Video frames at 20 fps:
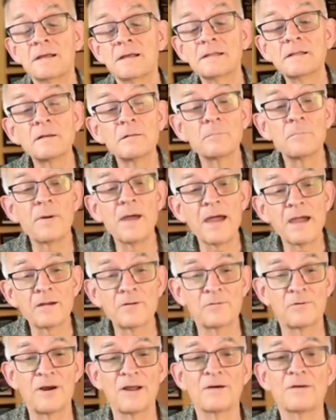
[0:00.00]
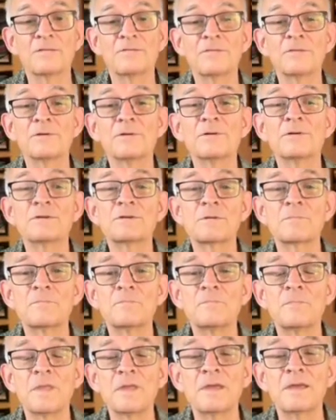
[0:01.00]
A little background first.
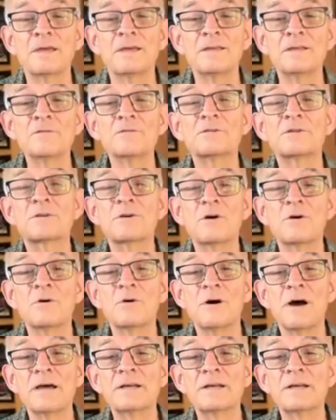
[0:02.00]
Years ago,